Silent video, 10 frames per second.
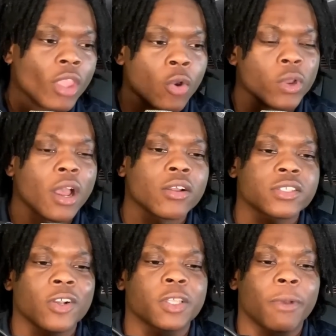we all
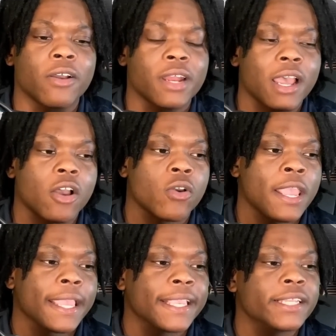talked about now
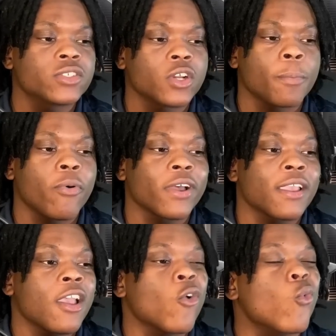getting to the
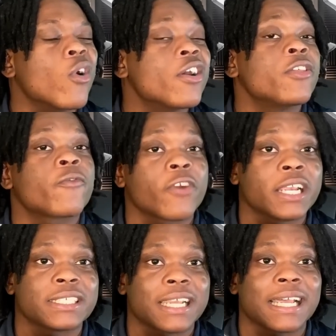point where the
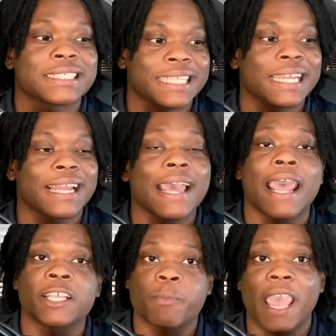franchise deadline
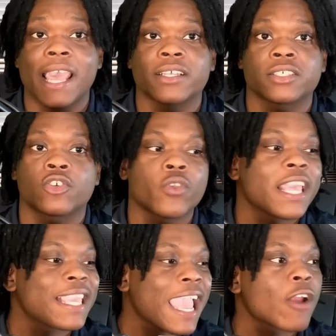has passed. So
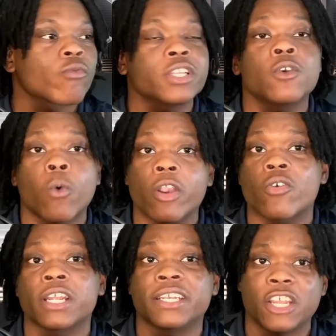they can't really work
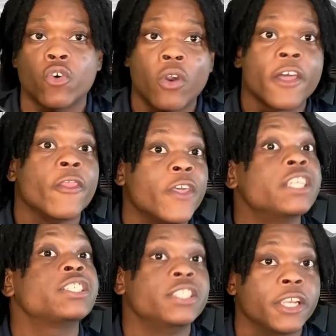on a deal
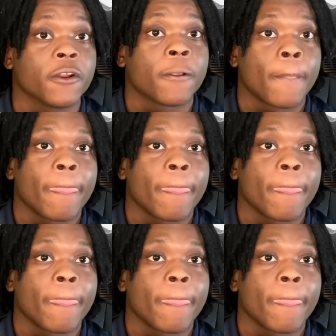this year.